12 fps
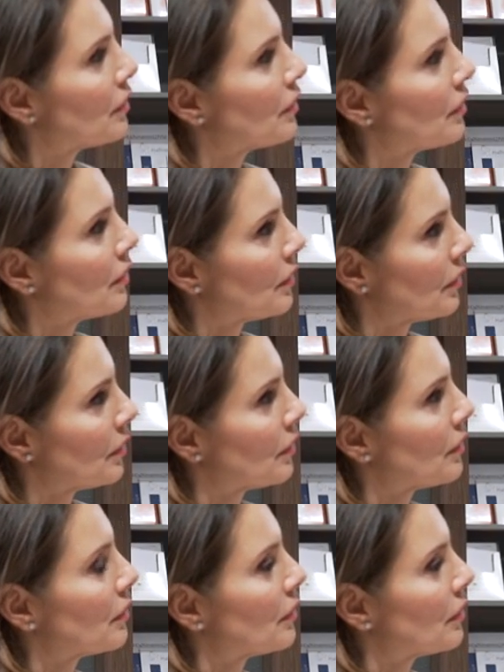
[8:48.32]

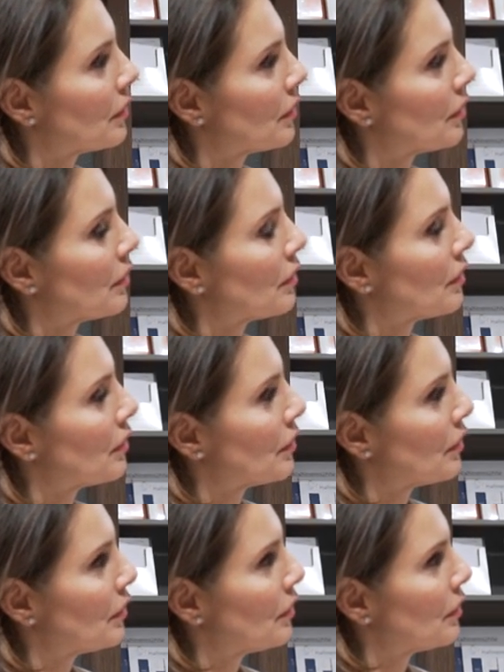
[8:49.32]

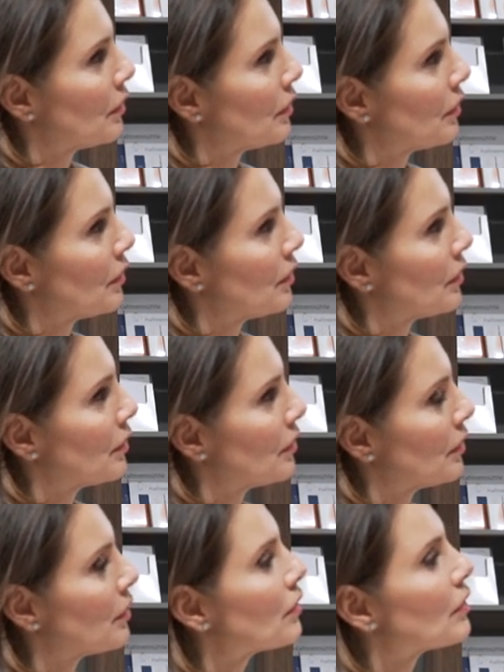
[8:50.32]

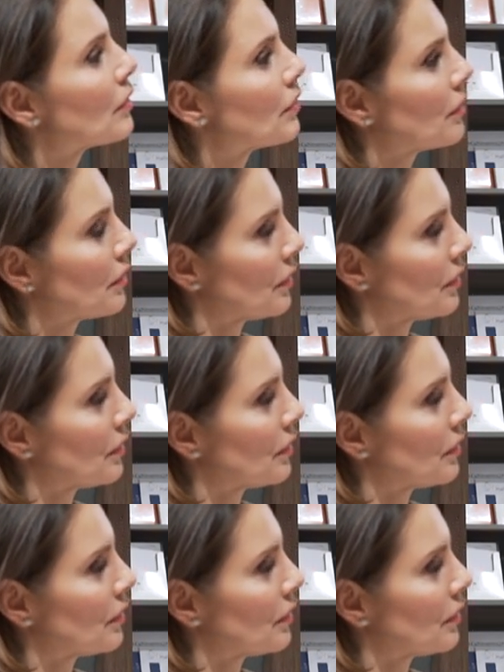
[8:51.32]
(silent)